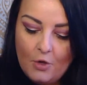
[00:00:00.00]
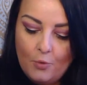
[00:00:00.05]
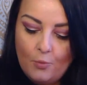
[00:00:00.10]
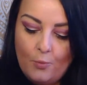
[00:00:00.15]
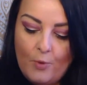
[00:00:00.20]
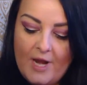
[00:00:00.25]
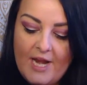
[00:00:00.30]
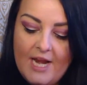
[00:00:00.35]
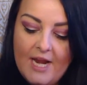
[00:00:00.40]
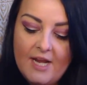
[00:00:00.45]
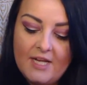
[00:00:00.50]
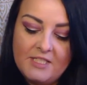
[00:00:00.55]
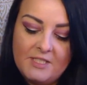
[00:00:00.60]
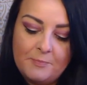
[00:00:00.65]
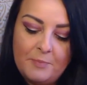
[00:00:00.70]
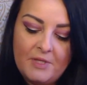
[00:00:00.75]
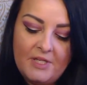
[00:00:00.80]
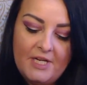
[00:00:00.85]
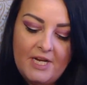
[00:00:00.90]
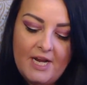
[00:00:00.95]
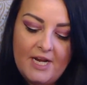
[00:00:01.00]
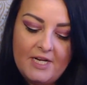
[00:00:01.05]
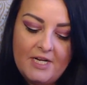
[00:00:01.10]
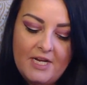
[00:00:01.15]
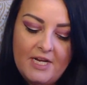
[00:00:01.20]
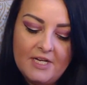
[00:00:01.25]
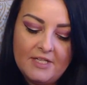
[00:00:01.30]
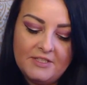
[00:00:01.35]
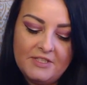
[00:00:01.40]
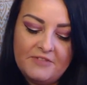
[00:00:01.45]
We as
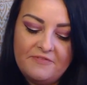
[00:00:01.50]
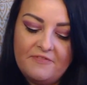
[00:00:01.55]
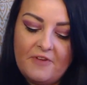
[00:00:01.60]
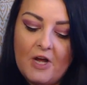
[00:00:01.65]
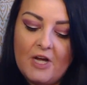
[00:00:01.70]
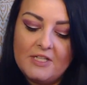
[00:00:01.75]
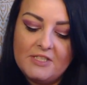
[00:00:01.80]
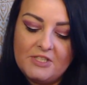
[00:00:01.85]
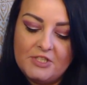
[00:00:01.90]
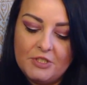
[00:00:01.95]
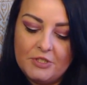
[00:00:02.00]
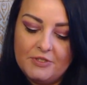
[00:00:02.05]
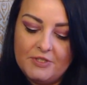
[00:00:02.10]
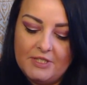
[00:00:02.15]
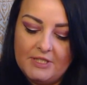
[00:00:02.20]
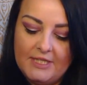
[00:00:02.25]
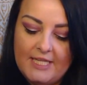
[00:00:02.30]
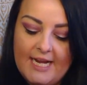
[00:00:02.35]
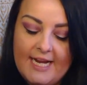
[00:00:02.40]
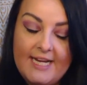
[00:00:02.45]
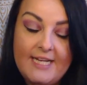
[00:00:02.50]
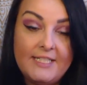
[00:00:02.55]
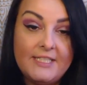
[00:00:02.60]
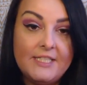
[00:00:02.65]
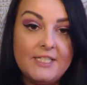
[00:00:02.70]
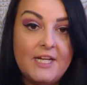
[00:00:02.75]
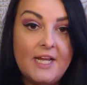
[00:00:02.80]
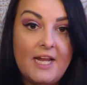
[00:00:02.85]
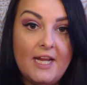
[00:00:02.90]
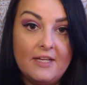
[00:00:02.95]
Pleiadians foster the
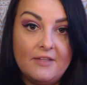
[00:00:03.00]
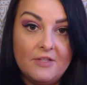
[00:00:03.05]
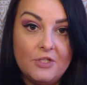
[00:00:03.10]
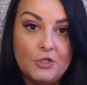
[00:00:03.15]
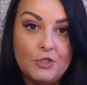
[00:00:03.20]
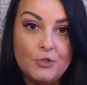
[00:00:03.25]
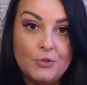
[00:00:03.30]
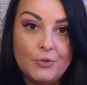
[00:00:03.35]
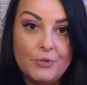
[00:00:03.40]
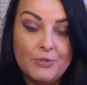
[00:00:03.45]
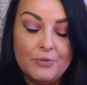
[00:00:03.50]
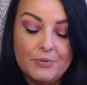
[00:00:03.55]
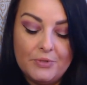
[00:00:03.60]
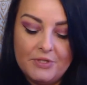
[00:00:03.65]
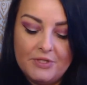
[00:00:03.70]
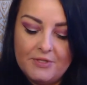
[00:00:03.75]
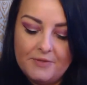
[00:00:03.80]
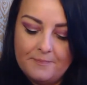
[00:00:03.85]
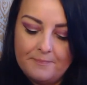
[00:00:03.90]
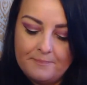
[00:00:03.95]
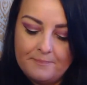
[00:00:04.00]
light and the truth.